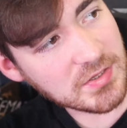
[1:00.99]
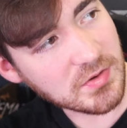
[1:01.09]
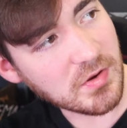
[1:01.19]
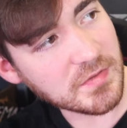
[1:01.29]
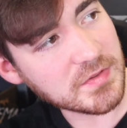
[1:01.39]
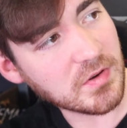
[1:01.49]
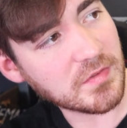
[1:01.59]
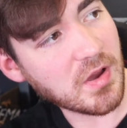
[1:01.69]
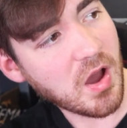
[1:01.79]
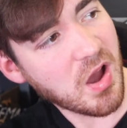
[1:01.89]
a sort
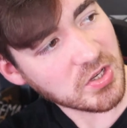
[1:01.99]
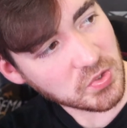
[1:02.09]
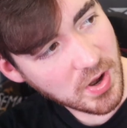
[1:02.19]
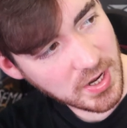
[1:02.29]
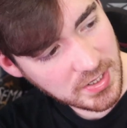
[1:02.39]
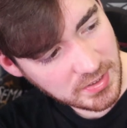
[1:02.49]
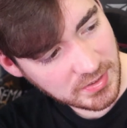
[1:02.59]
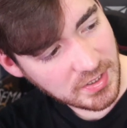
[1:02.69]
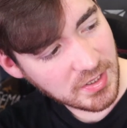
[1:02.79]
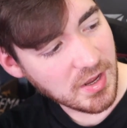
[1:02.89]
of archway, and
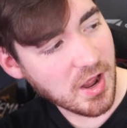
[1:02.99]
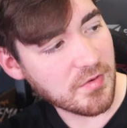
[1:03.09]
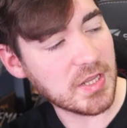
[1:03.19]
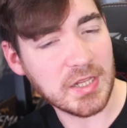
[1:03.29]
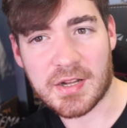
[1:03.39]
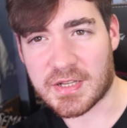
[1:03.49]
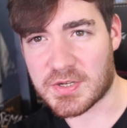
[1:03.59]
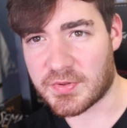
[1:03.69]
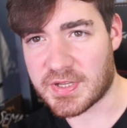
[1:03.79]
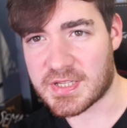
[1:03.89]
I really like
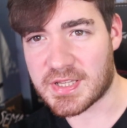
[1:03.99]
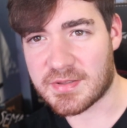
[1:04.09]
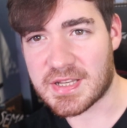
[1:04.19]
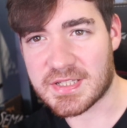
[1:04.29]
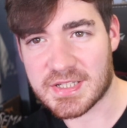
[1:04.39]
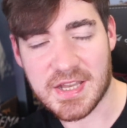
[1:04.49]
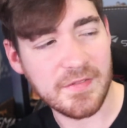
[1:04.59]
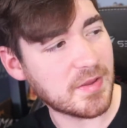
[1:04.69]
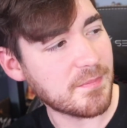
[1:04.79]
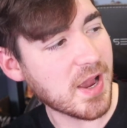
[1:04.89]
this one. This is
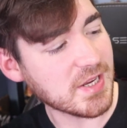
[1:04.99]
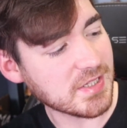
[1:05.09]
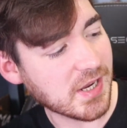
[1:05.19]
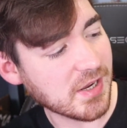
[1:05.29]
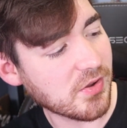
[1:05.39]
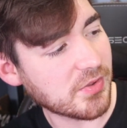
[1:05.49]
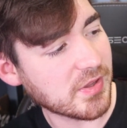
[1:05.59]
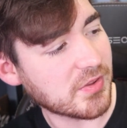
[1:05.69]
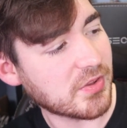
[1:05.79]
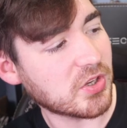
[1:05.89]
definitely my style,
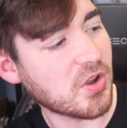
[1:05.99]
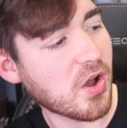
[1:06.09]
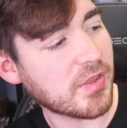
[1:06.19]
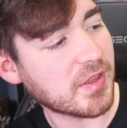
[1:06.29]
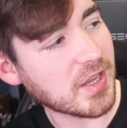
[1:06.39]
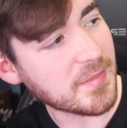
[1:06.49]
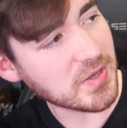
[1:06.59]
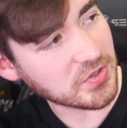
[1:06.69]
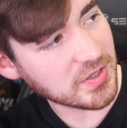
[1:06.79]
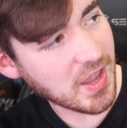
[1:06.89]
the gothic
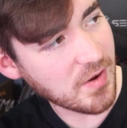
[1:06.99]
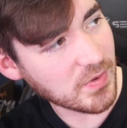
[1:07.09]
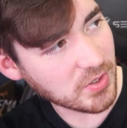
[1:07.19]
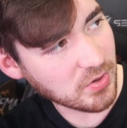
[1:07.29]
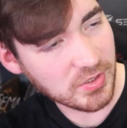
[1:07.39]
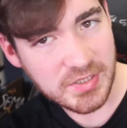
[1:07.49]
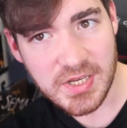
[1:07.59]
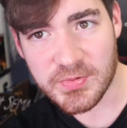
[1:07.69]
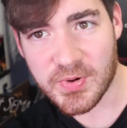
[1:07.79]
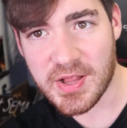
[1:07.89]
imagery there with the colours
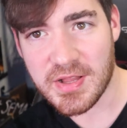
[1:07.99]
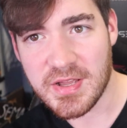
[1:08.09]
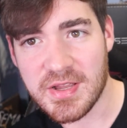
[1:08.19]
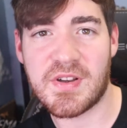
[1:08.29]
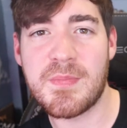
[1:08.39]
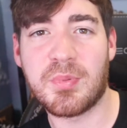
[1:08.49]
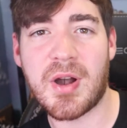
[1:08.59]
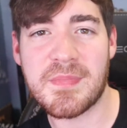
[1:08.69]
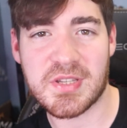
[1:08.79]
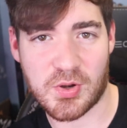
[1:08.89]
as well. It's very
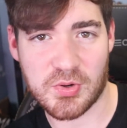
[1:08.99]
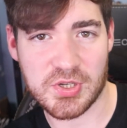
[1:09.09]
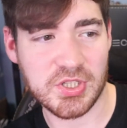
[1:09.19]
Bram Stoker's